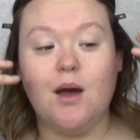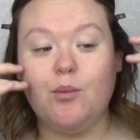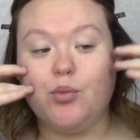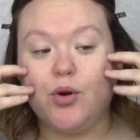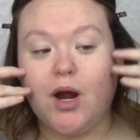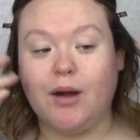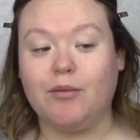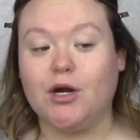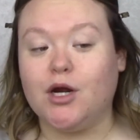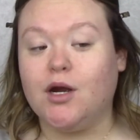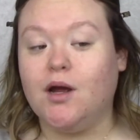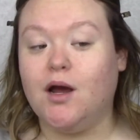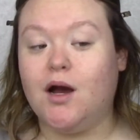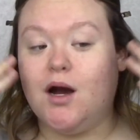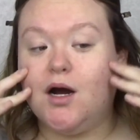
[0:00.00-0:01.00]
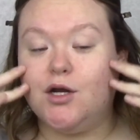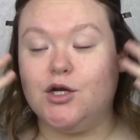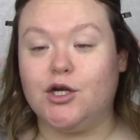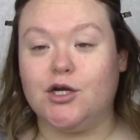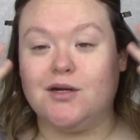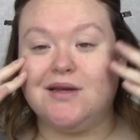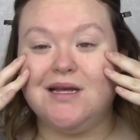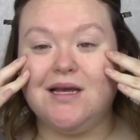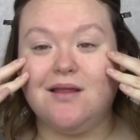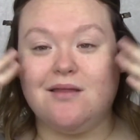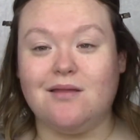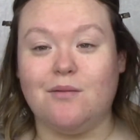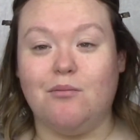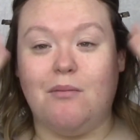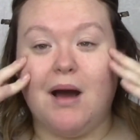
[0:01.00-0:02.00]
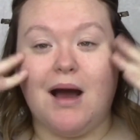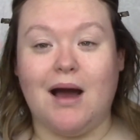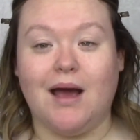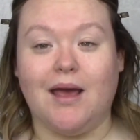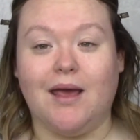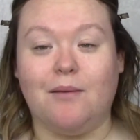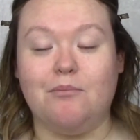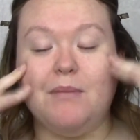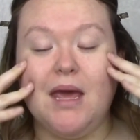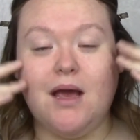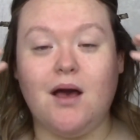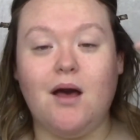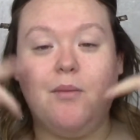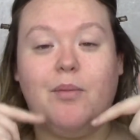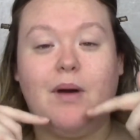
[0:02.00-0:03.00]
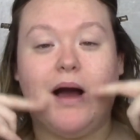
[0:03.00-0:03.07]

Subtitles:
primer underneath my makeup